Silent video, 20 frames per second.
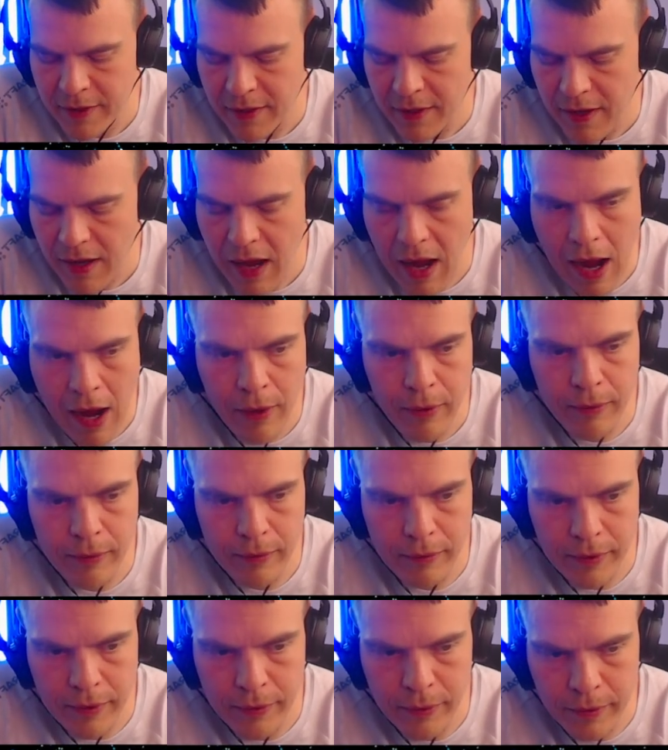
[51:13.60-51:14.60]

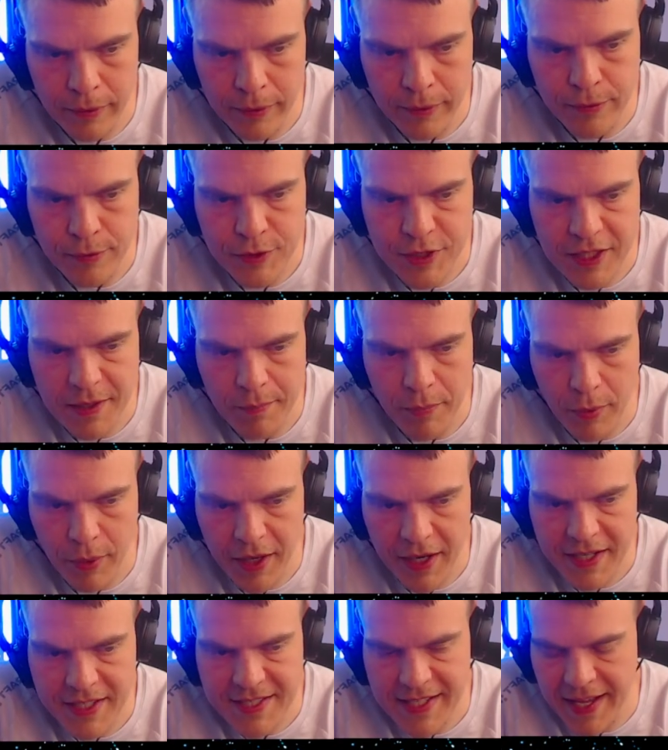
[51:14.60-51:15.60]
how you use the
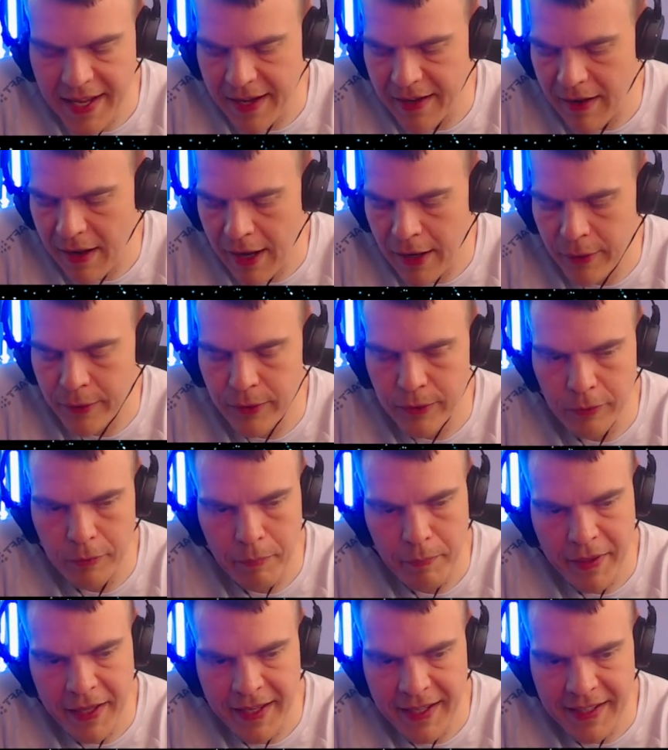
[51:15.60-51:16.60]
brush and how you
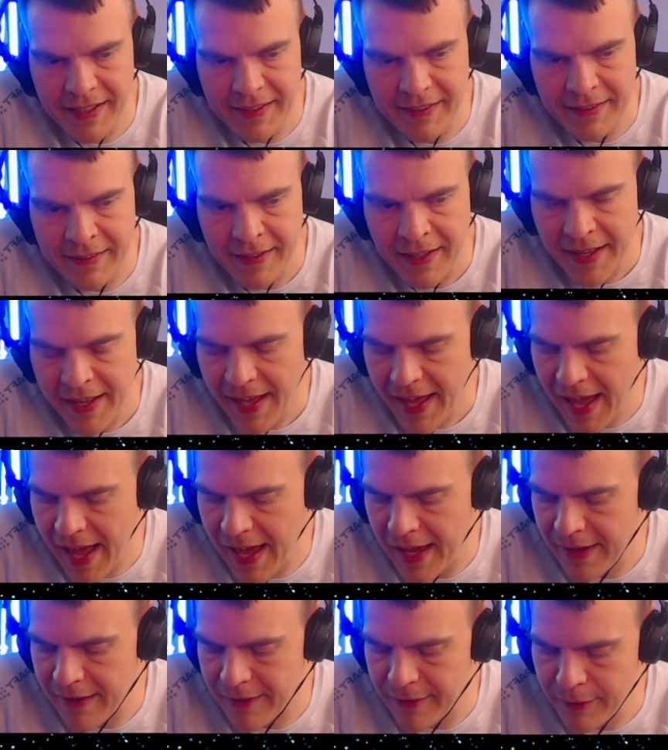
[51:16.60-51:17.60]
paint,
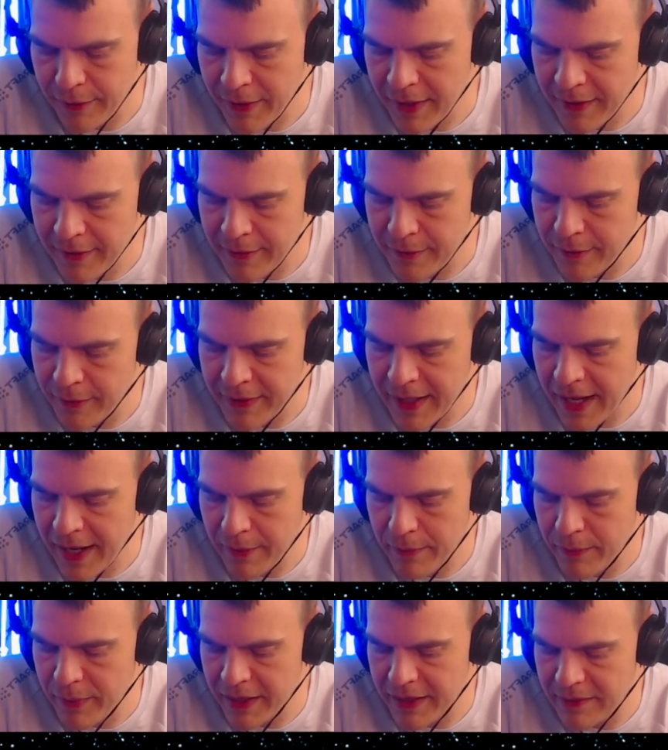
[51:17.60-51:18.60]
and you can do that
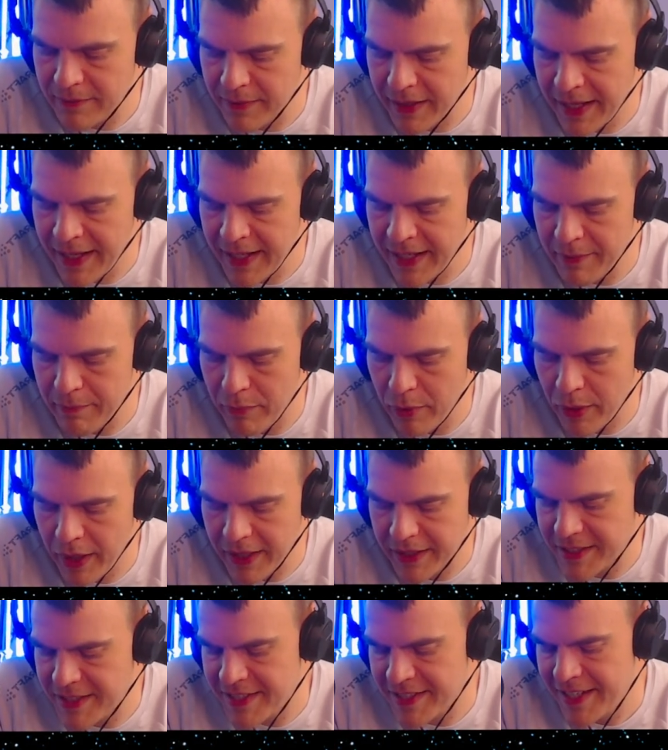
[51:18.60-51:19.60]
with any
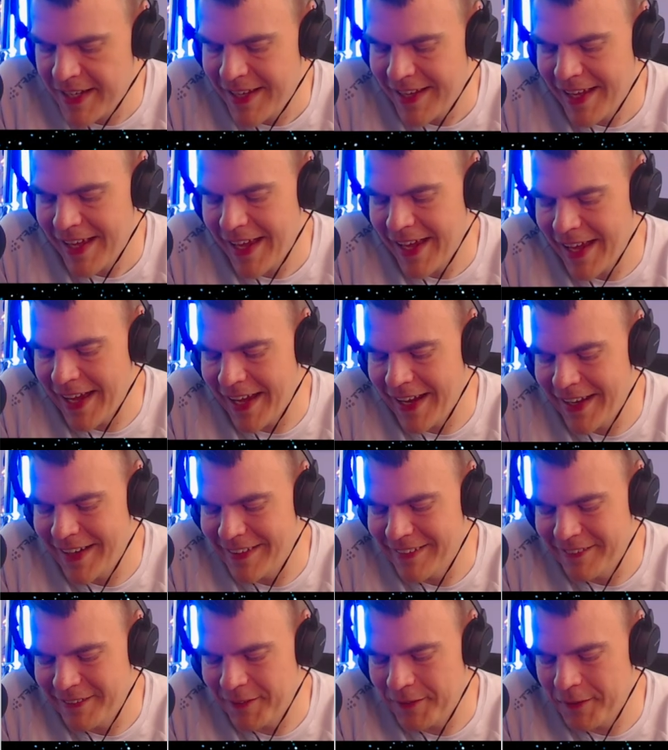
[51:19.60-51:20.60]
brush.
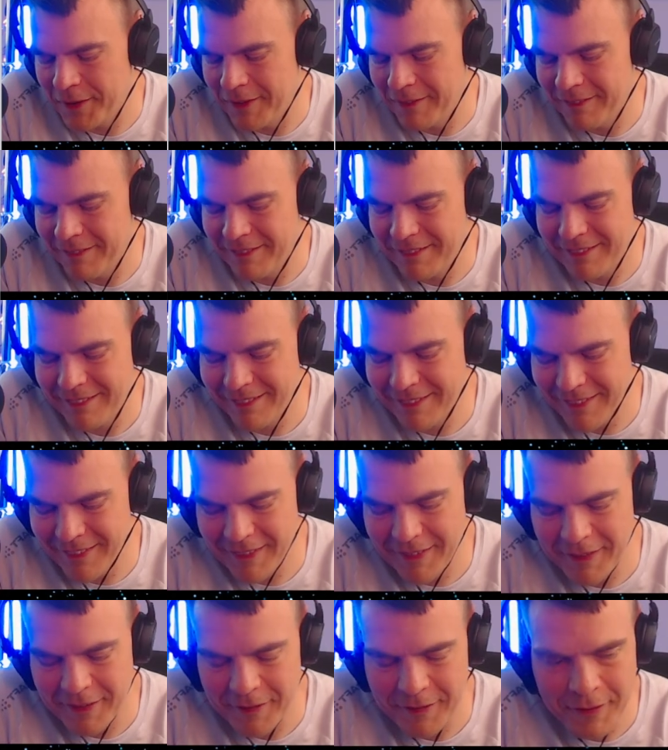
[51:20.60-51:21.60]
And
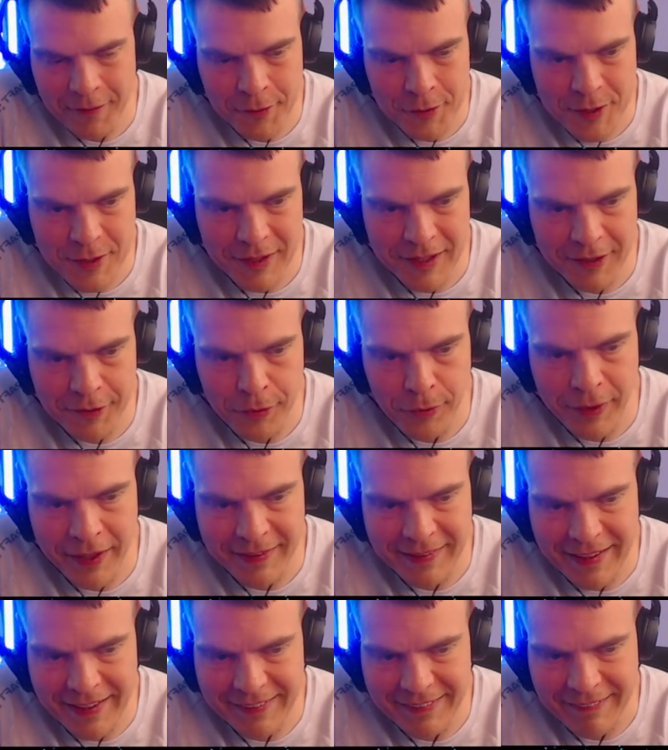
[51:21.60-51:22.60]
usually
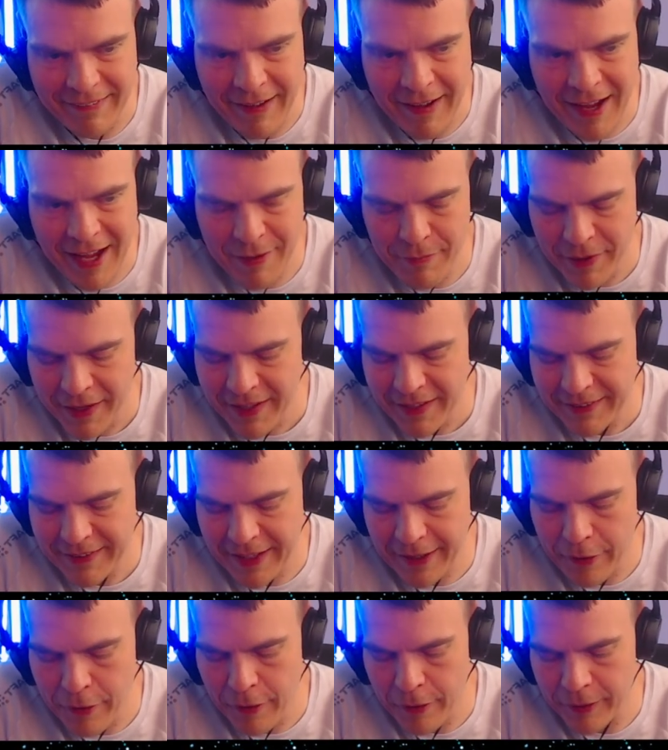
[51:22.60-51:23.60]
during that time
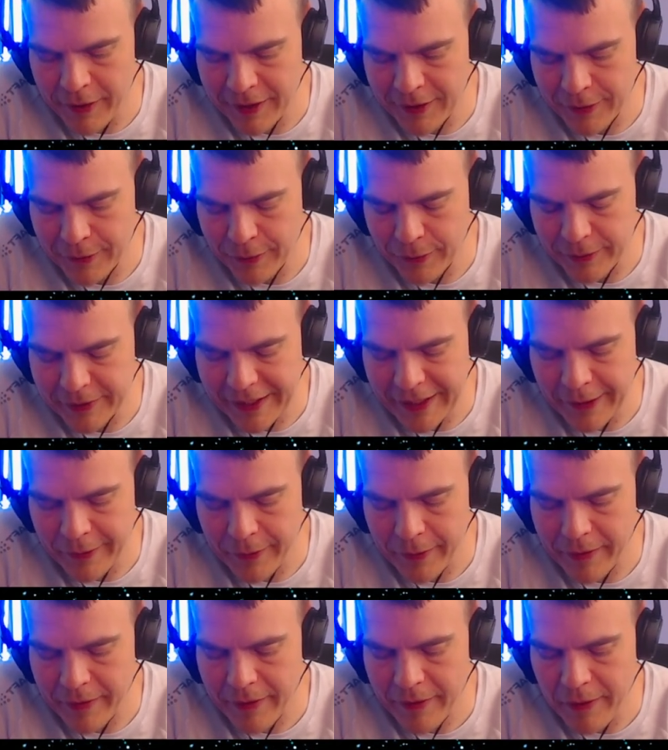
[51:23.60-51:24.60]
they go into
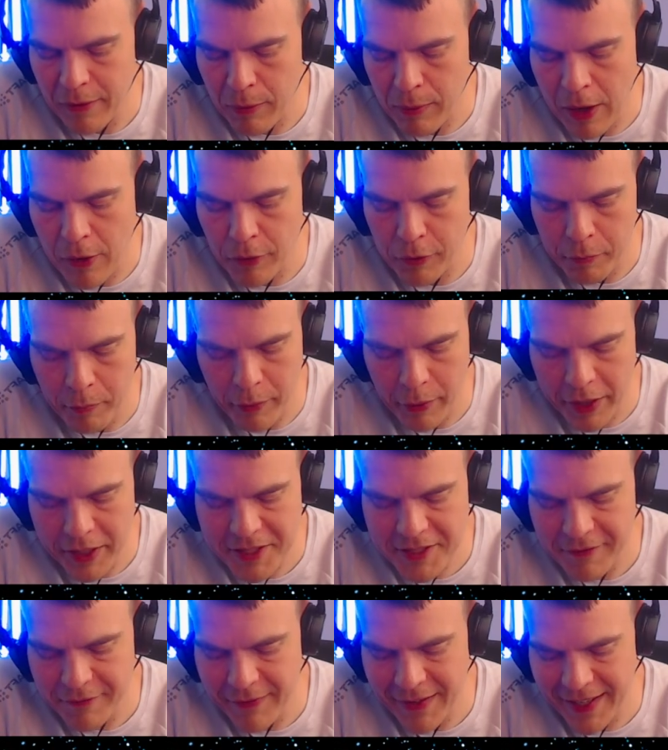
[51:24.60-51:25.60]
their round
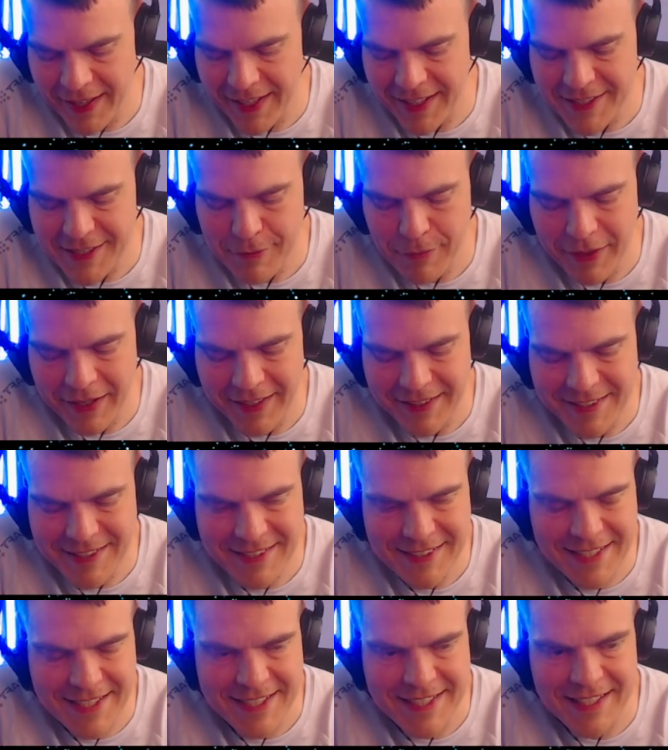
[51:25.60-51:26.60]
brush phase when
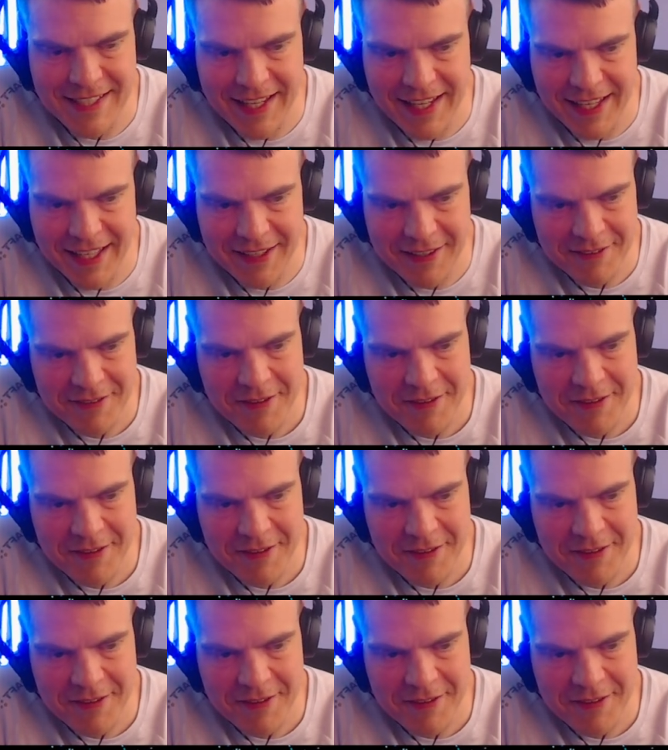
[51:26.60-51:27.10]
it's just like